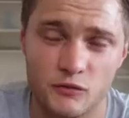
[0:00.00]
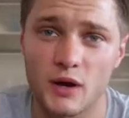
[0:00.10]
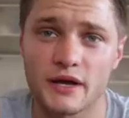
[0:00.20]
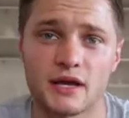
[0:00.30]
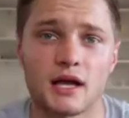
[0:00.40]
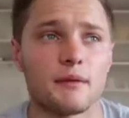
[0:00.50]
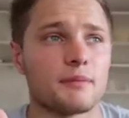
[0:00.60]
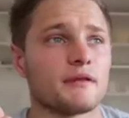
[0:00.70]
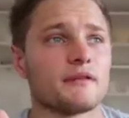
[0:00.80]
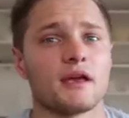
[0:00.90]
of waking
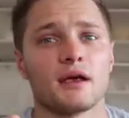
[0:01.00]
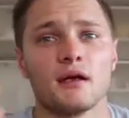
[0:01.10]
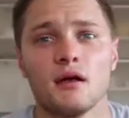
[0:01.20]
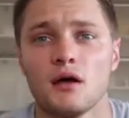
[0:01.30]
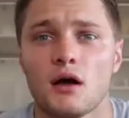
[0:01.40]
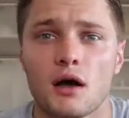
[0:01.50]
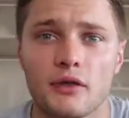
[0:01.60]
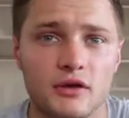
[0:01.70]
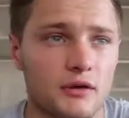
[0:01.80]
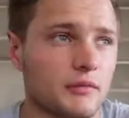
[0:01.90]
up and saying,
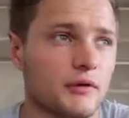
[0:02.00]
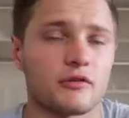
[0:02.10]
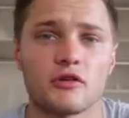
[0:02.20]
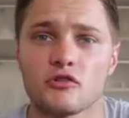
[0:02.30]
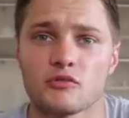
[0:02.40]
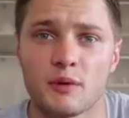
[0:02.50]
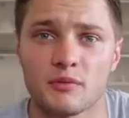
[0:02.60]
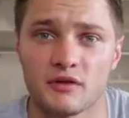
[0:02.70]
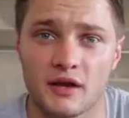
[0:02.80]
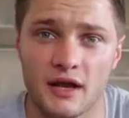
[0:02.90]
I think I'm going to coach
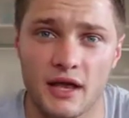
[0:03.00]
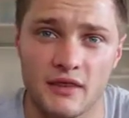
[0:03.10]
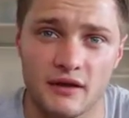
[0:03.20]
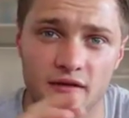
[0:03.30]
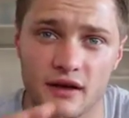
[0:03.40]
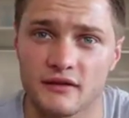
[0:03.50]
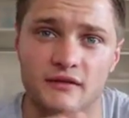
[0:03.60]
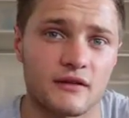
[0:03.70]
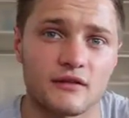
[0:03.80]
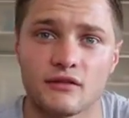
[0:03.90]
people today and then take
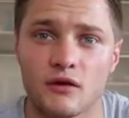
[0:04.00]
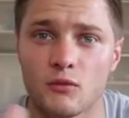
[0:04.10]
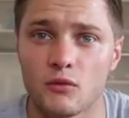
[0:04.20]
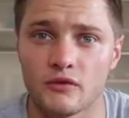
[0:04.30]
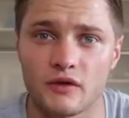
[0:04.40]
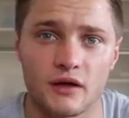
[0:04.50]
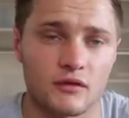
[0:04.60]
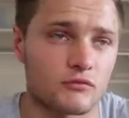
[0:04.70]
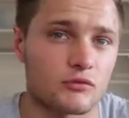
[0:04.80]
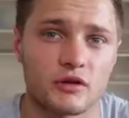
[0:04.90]
6 awards out
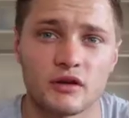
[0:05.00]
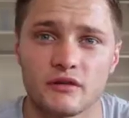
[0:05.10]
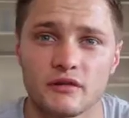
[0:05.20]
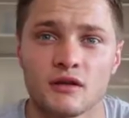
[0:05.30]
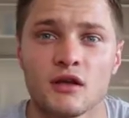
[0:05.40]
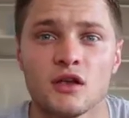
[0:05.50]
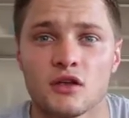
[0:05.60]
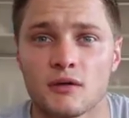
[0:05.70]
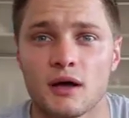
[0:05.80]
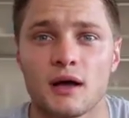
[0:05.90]
at rookies, and
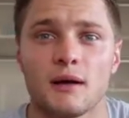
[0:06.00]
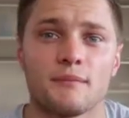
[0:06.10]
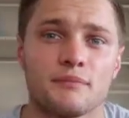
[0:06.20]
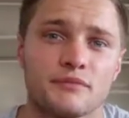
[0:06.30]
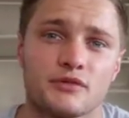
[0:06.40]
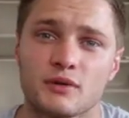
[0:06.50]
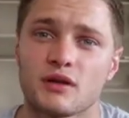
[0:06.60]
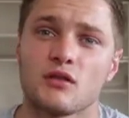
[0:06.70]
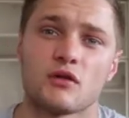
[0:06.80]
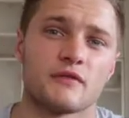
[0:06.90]

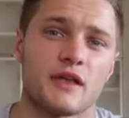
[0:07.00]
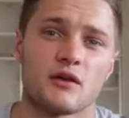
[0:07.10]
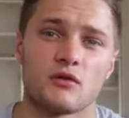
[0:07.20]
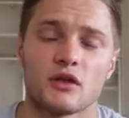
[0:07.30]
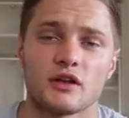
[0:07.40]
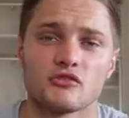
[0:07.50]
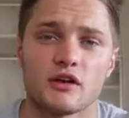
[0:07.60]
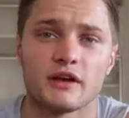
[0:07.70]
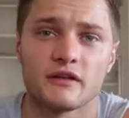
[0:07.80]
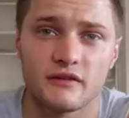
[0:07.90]
doing a lot of that online
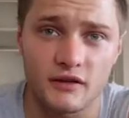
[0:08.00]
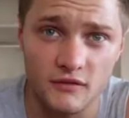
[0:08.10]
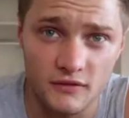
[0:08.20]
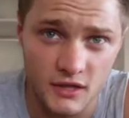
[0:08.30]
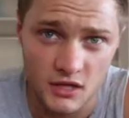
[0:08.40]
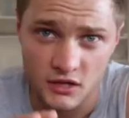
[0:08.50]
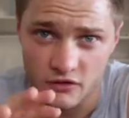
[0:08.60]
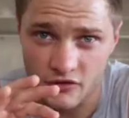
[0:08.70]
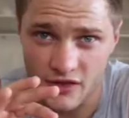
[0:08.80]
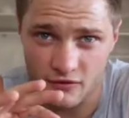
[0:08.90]
training stuff.
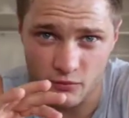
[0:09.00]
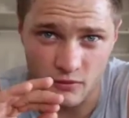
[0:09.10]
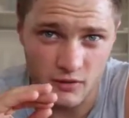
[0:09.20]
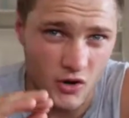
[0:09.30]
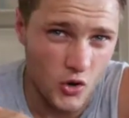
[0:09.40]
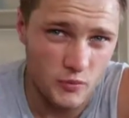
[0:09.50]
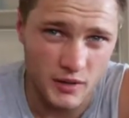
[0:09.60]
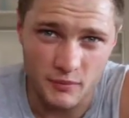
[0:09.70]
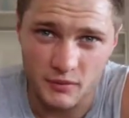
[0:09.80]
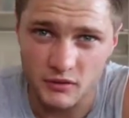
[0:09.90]
So that's where I'm going to
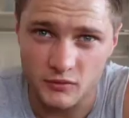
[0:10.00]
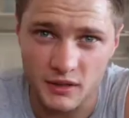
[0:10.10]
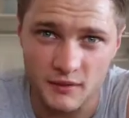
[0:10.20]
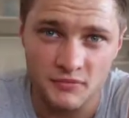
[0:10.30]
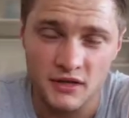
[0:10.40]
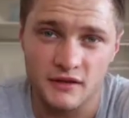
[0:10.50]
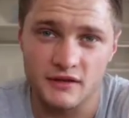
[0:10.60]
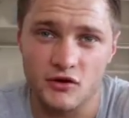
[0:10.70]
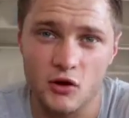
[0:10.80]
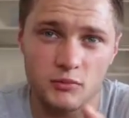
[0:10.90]
open up a little bit.
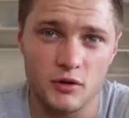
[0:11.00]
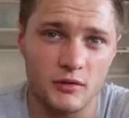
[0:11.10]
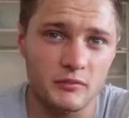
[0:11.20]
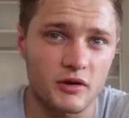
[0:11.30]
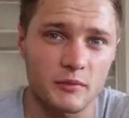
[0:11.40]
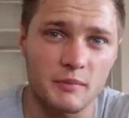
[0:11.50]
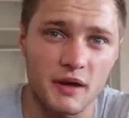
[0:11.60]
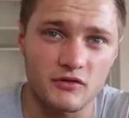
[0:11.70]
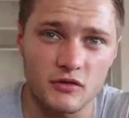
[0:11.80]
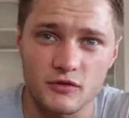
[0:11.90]
This whole program is going to be
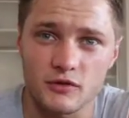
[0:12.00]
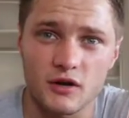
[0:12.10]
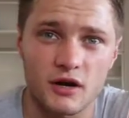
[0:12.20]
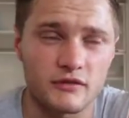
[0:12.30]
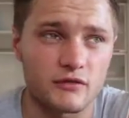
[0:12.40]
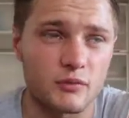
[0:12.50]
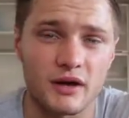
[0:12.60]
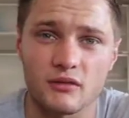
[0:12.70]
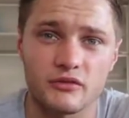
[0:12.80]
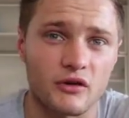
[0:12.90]
based off of you guys as
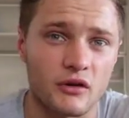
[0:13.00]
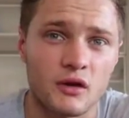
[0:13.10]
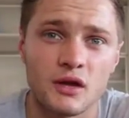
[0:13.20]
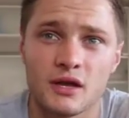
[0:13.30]
well. So